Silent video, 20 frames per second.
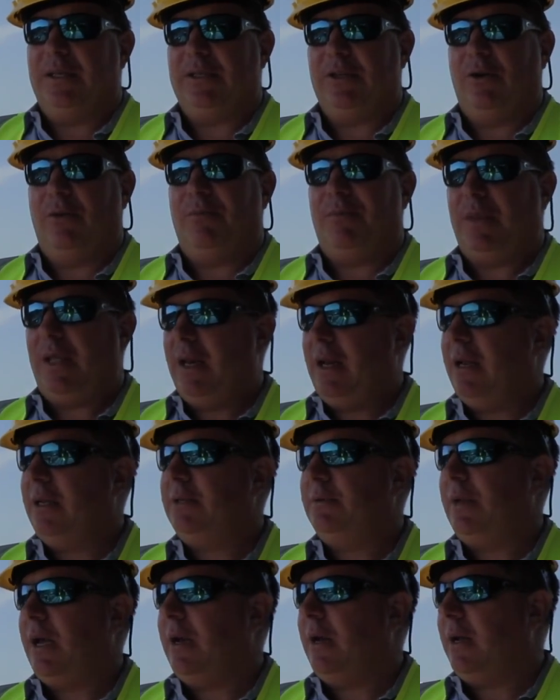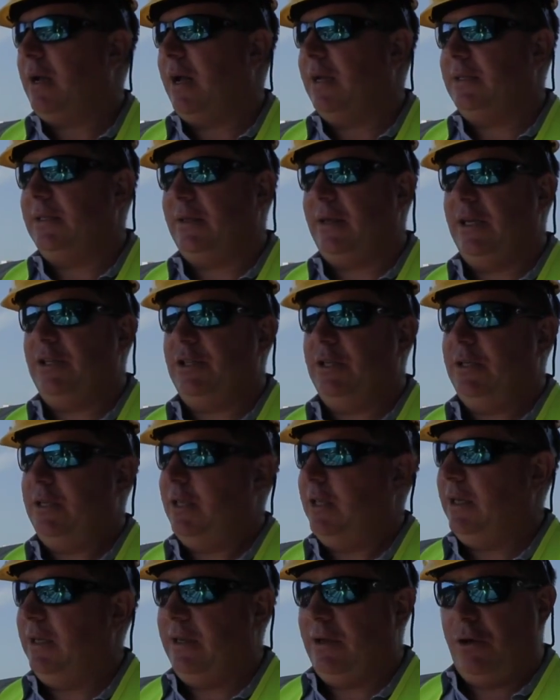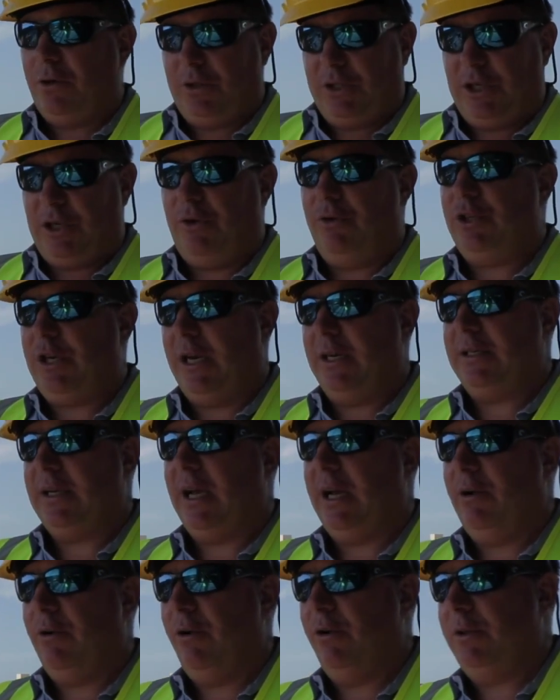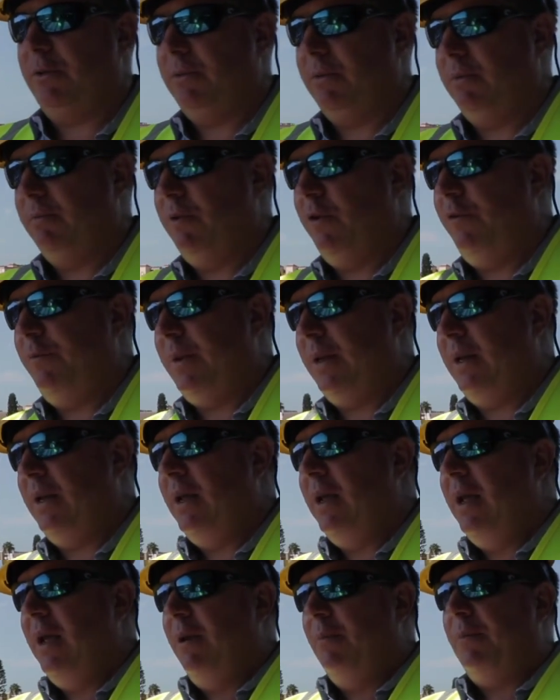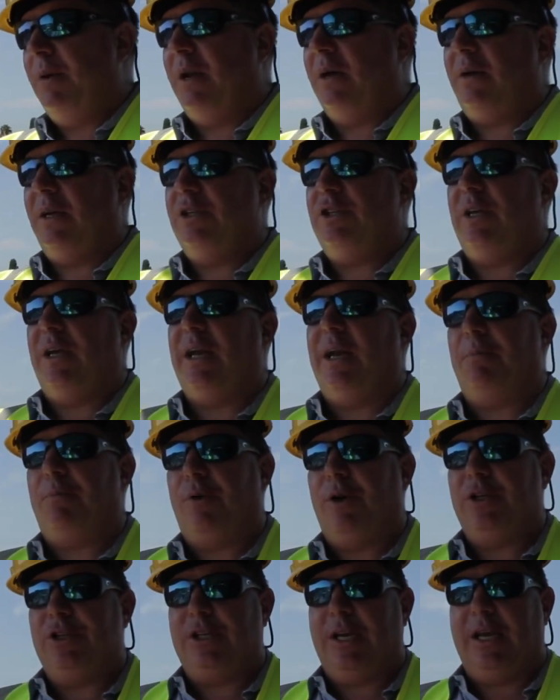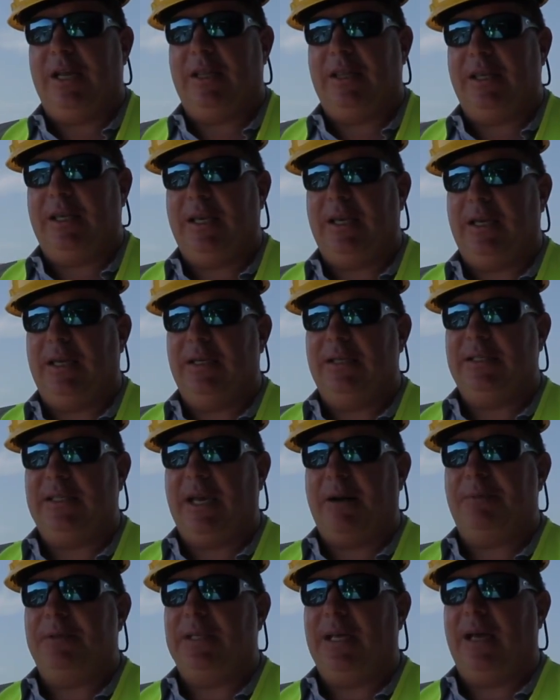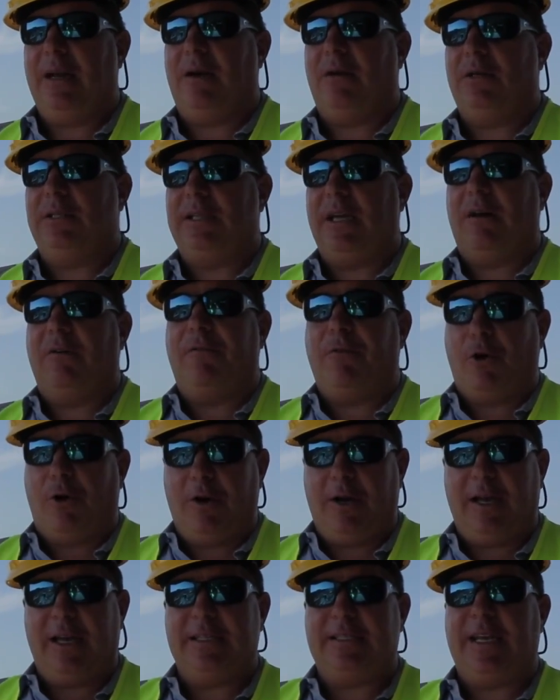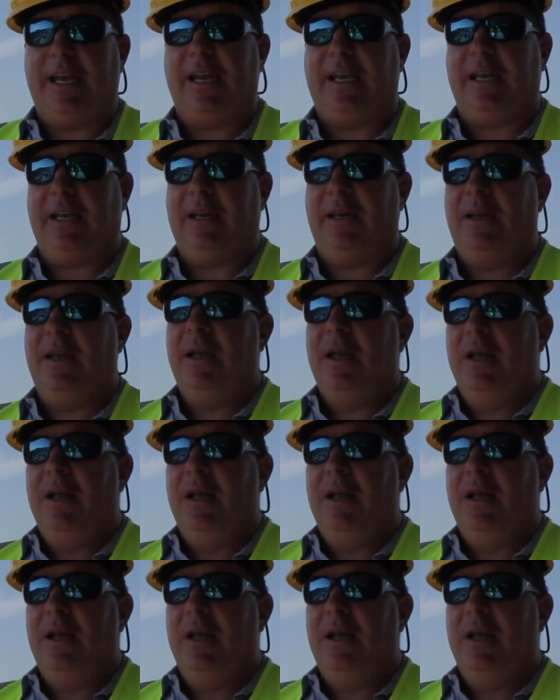So, and that's not a consolation to the huge anti-growth movement, but at least you can appreciate the steps that our state of Florida has taken,